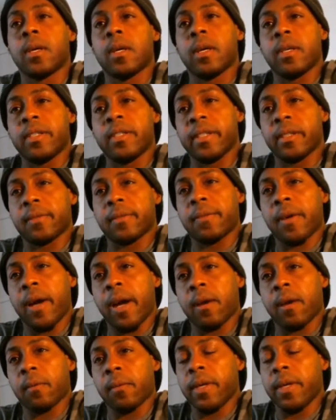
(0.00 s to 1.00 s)

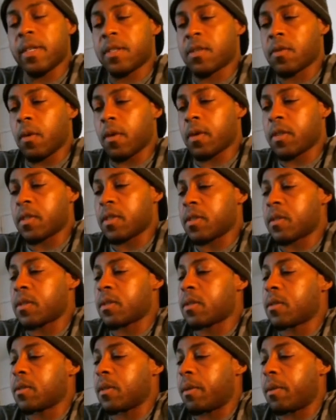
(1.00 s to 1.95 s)
identifying resources,